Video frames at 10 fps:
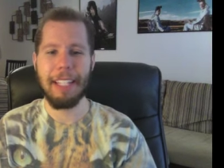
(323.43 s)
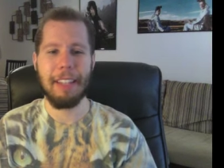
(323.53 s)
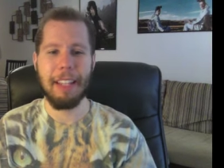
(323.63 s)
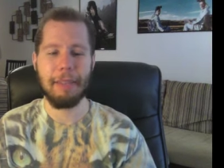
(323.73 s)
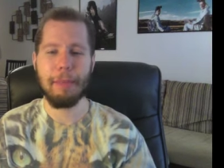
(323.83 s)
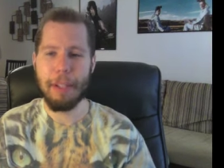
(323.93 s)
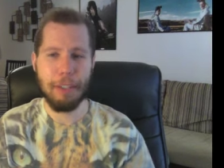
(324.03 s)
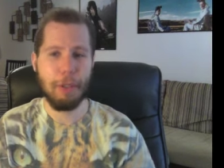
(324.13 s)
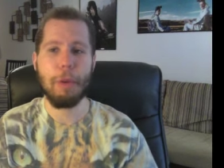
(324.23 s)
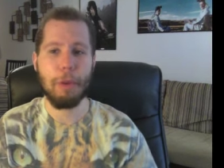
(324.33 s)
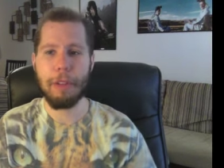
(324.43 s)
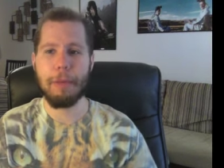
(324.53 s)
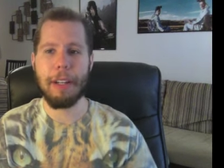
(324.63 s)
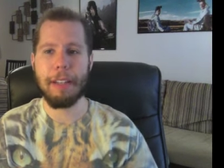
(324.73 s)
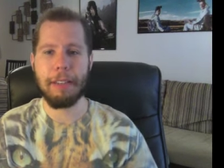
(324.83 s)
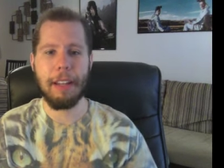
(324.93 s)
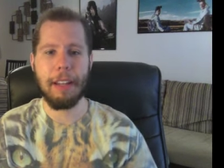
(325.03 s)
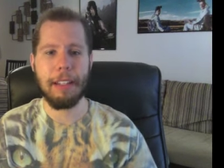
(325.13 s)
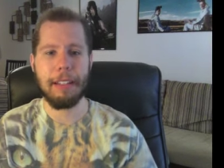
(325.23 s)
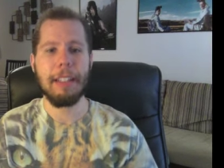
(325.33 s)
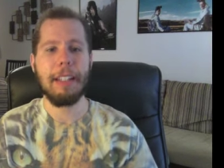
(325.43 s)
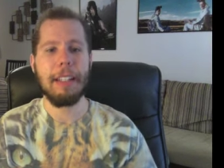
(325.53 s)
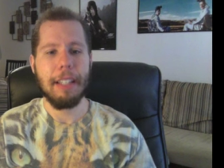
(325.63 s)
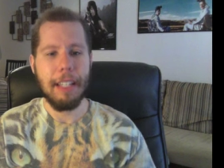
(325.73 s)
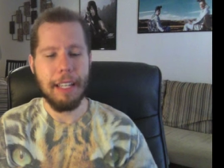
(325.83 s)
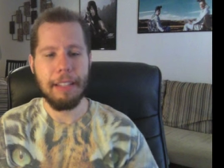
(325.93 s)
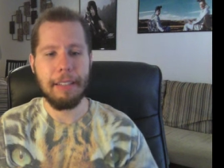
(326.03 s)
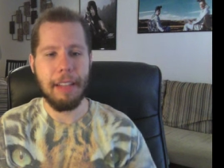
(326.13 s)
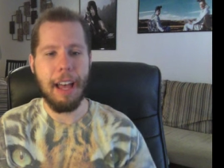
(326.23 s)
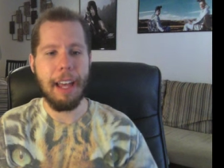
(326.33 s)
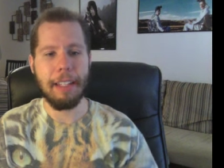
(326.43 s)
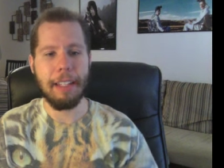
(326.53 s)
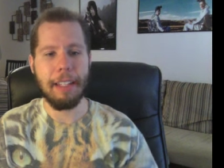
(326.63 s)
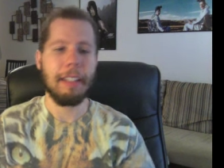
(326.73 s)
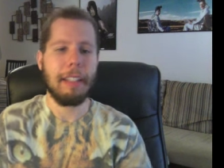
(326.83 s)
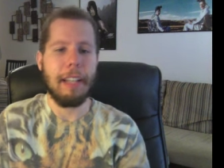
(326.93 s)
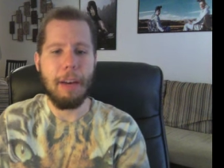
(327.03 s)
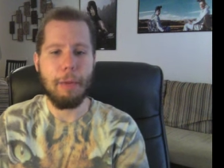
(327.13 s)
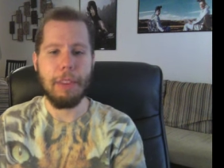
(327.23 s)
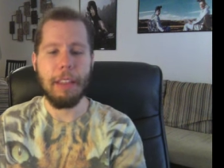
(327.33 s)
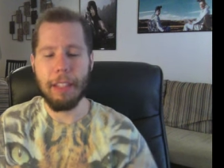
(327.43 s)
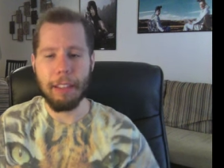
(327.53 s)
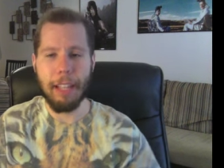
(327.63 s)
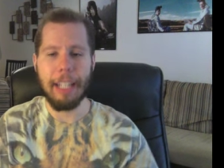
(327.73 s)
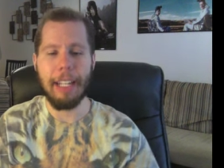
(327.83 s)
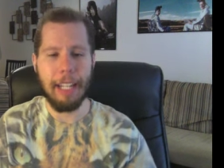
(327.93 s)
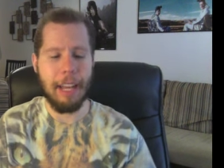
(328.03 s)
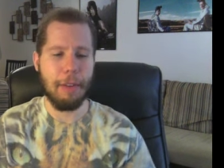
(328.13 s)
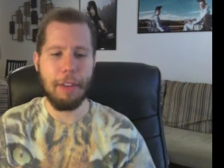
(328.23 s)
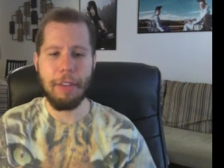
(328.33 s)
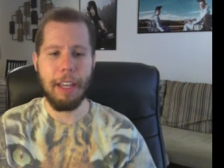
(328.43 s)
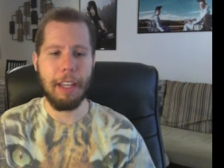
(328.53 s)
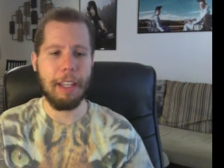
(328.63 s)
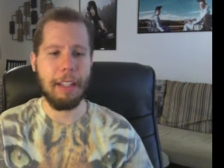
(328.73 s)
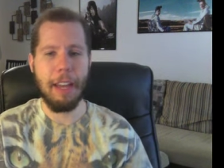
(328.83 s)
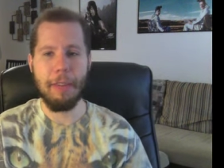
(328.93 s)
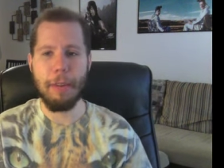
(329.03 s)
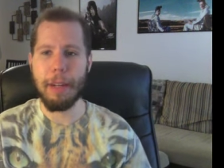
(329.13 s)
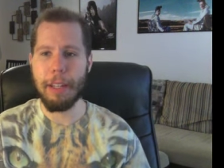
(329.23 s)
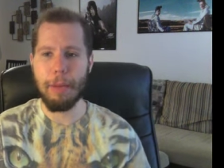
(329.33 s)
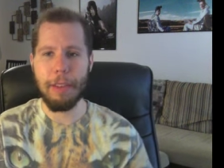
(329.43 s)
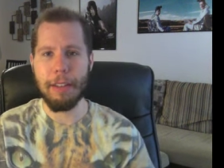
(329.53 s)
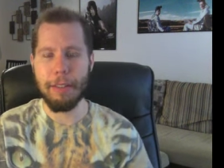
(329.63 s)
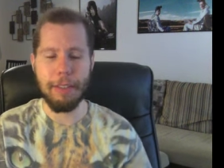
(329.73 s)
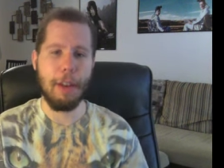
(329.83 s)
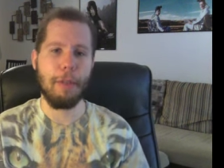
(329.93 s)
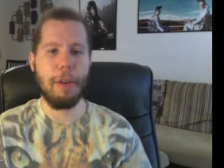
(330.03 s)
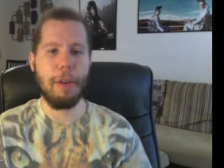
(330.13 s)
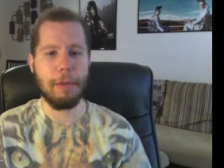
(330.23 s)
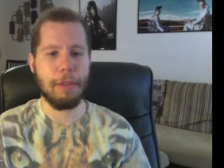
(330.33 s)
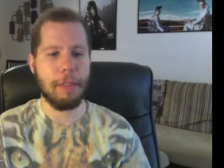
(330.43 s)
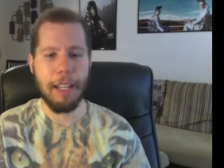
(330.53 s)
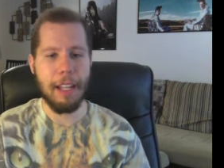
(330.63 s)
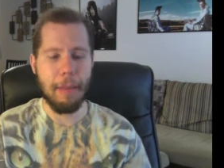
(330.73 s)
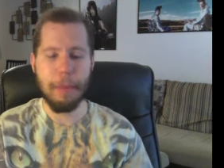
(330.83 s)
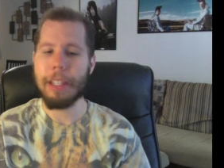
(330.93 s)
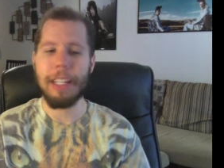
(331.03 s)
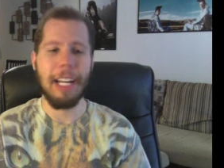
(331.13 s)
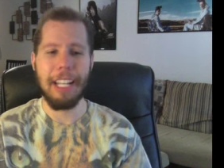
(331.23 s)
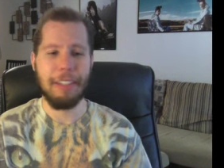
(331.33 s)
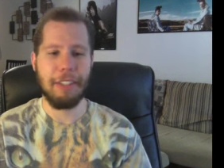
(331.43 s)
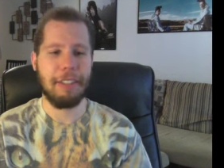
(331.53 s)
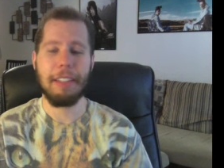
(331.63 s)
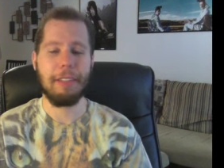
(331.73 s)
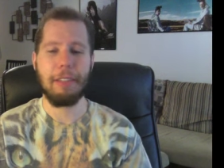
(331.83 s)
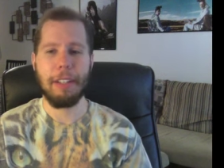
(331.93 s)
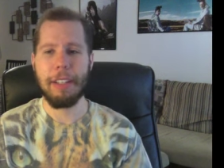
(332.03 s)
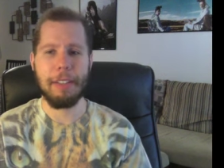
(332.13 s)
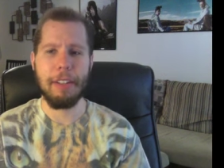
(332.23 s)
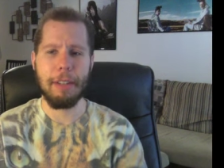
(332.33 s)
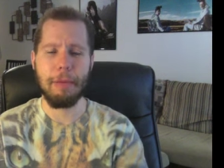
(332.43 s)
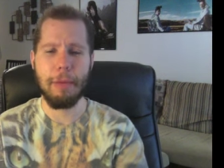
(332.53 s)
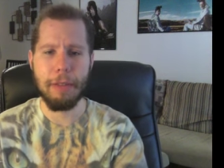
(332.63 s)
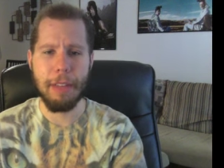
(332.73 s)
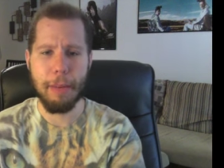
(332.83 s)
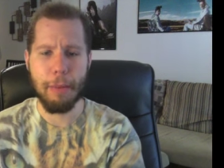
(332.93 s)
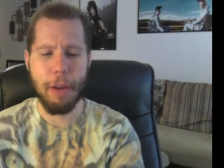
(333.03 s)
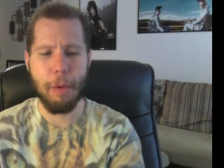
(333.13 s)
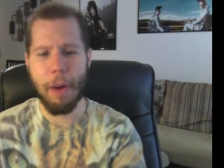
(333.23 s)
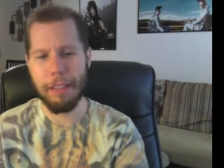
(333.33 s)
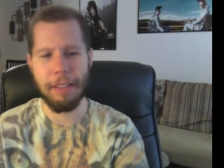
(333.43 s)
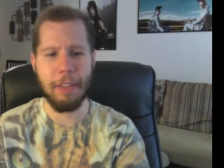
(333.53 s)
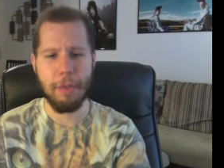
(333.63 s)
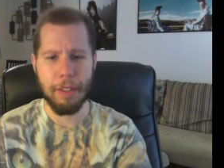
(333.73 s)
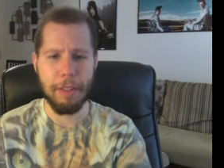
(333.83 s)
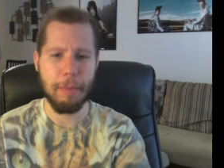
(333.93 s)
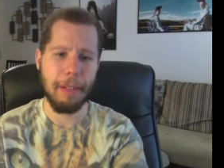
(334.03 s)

It, it's much cooler when it's done inside uh, with the, the lighting and everything, and everybody with their cell phones lit up. Uh, it just didn't look as good with uh, Bray Wyatt's entrance.